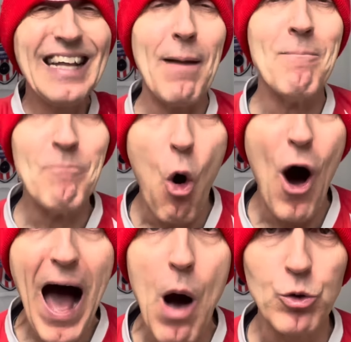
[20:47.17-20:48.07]
get
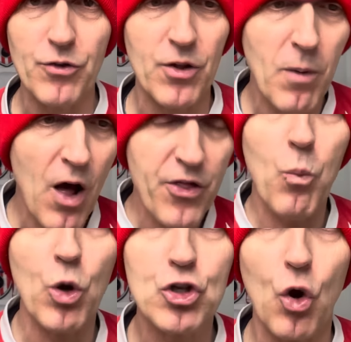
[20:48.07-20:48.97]
more out of them than
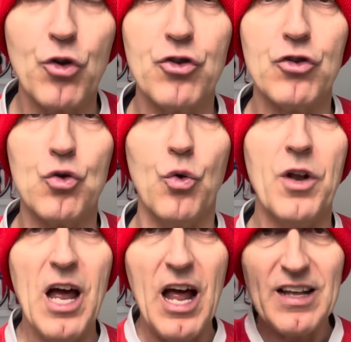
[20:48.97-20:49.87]
what Dodds has done.
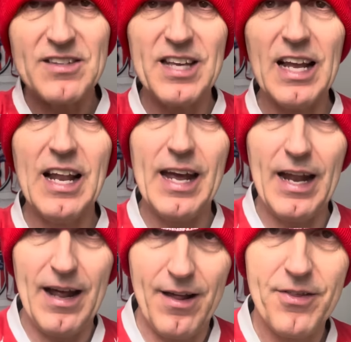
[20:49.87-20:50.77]
See you
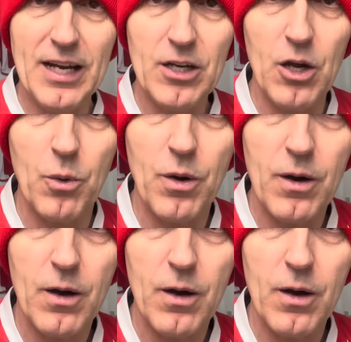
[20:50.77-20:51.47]
later. Thank you.